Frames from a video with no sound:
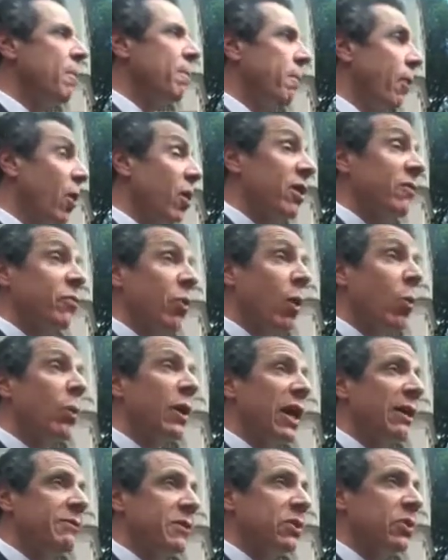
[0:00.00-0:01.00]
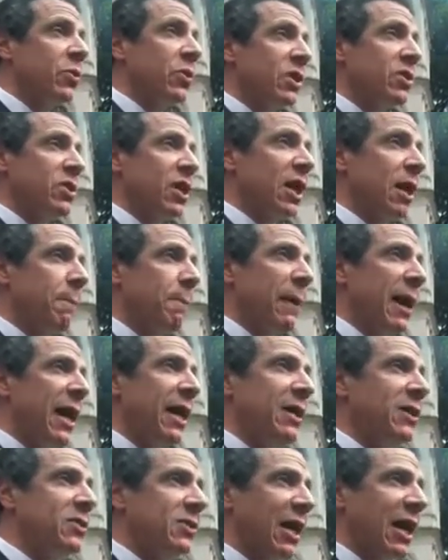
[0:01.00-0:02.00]
Part of what we have to do in this
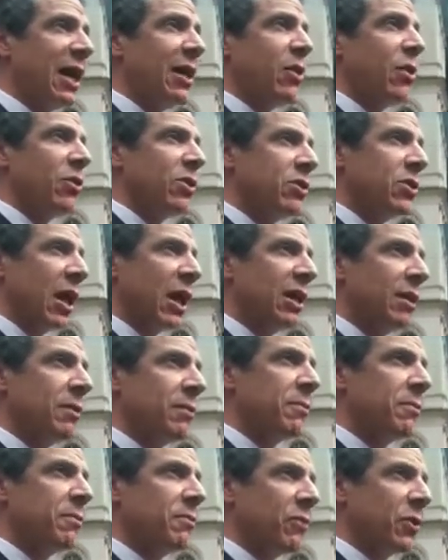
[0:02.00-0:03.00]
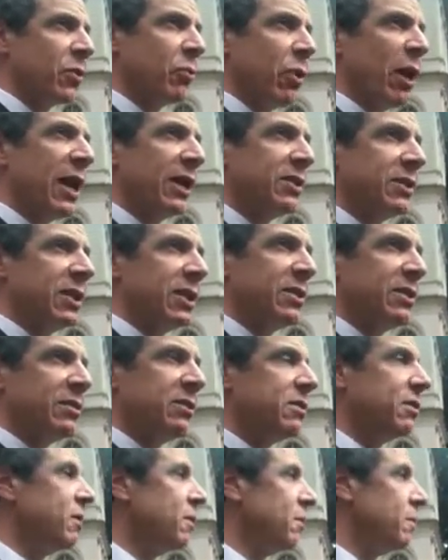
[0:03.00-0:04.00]
campaign is say, I know you take it for granted,
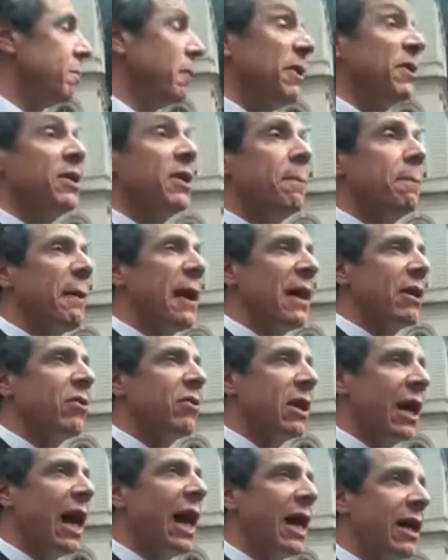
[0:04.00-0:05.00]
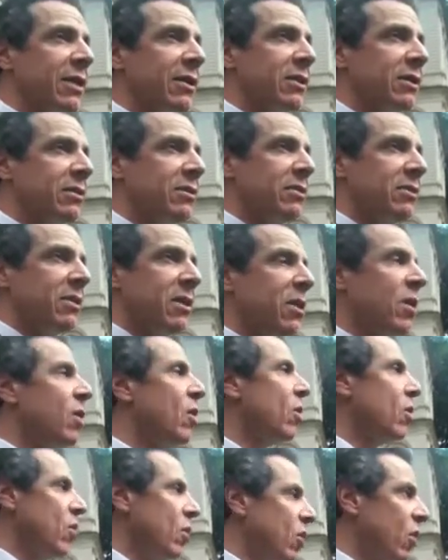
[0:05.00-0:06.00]
but you better not.
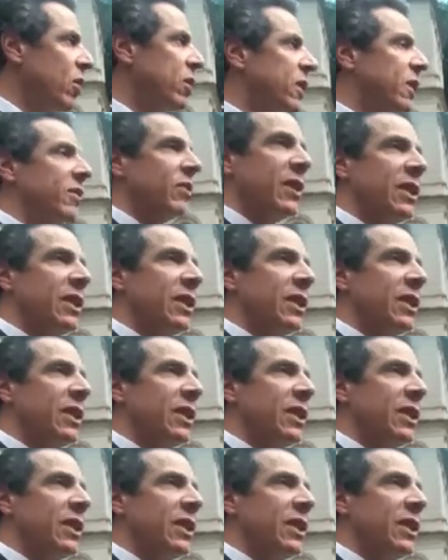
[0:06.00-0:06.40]
Look at